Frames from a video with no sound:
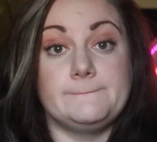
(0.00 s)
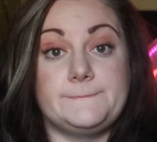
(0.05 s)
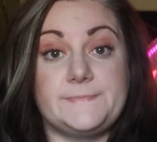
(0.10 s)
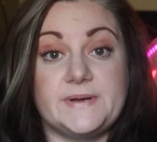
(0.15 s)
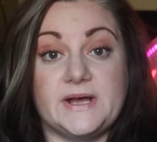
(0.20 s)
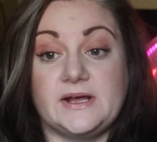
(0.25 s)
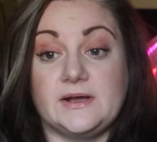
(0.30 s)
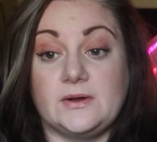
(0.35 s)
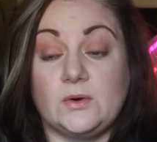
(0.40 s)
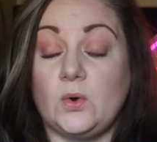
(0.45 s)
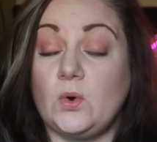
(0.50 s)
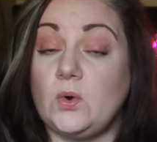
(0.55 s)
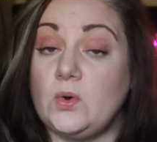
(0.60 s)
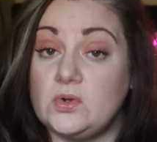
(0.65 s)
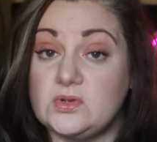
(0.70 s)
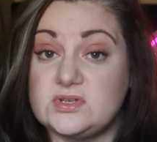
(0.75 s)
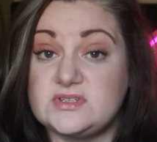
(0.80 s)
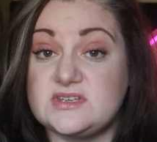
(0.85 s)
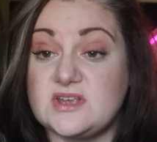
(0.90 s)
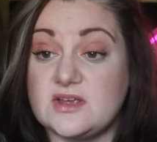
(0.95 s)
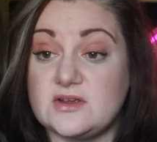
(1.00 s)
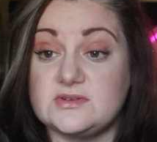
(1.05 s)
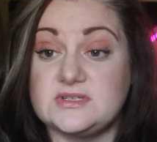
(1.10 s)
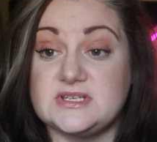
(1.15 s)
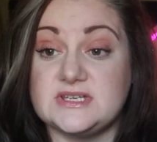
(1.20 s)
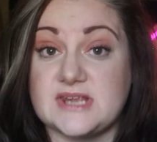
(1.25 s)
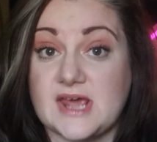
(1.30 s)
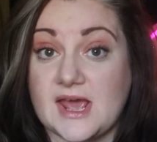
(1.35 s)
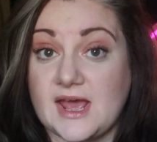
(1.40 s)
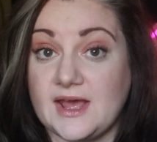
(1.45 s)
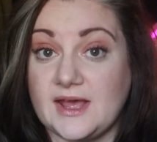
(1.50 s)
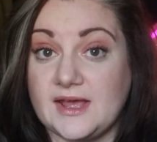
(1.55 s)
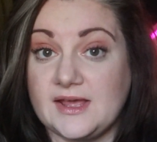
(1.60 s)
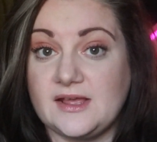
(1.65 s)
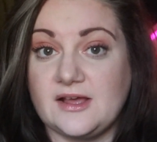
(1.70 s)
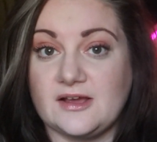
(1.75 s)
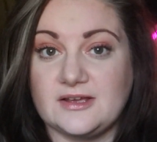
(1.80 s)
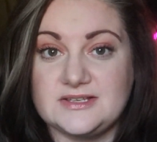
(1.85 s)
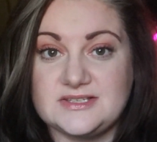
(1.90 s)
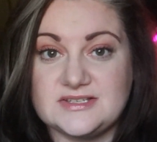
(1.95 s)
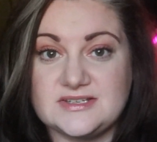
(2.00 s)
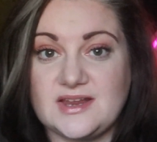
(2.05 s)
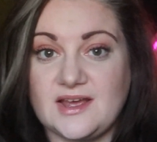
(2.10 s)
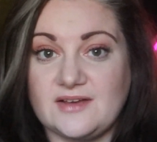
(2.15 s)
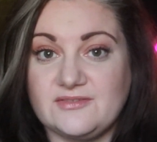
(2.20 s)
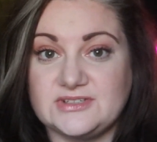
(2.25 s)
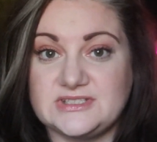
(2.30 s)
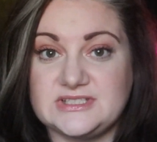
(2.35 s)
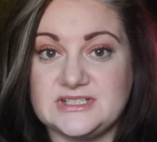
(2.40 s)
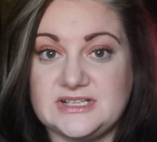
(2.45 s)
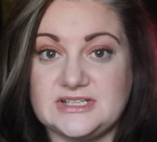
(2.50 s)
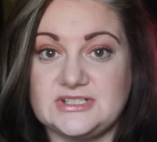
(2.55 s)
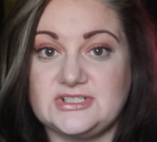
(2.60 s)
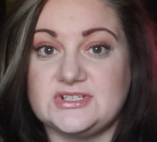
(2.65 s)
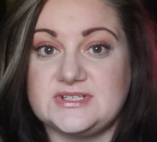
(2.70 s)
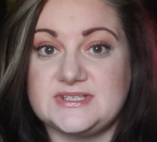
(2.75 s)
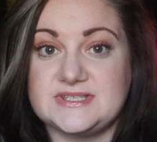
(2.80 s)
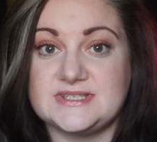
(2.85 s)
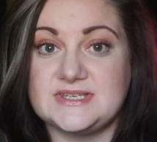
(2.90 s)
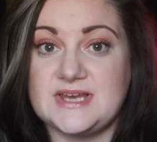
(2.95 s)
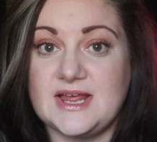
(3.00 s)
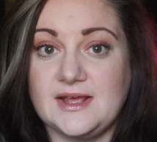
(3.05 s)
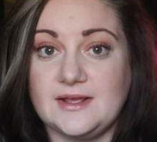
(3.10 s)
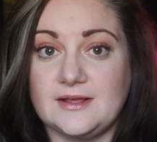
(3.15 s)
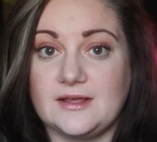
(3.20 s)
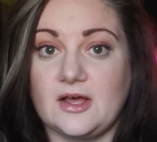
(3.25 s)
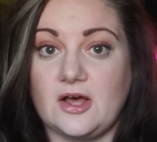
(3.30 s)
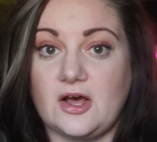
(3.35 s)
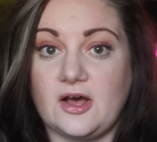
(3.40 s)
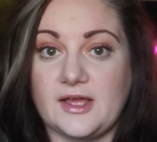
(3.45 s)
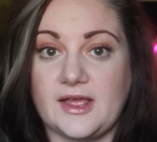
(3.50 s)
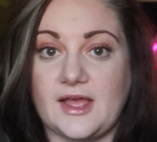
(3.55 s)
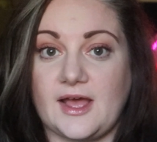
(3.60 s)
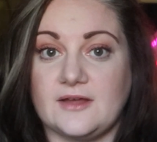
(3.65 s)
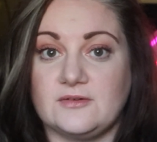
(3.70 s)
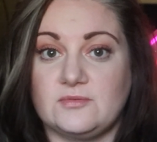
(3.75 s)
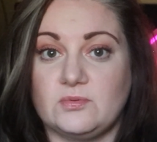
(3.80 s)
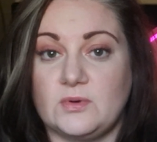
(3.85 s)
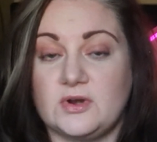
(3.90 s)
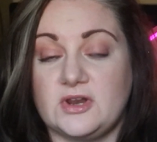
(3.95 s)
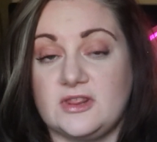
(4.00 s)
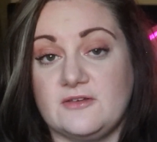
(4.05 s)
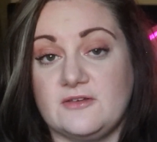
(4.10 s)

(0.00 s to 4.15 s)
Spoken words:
But also today, I did have a delicious snack. I had one